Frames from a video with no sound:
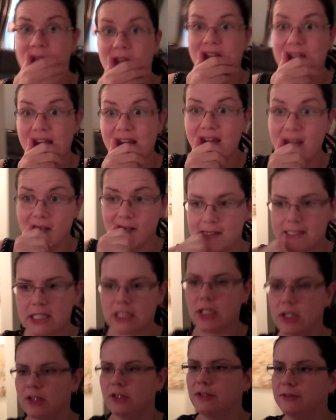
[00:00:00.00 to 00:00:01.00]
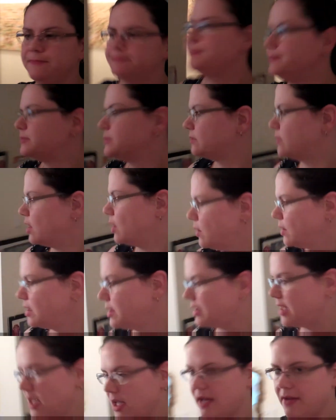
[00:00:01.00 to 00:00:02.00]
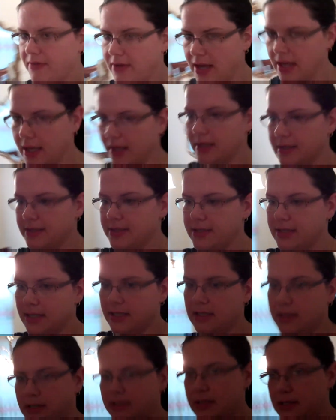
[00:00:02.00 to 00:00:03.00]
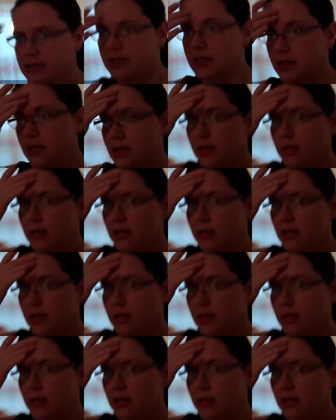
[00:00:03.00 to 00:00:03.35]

Hey, so the only thing I've had since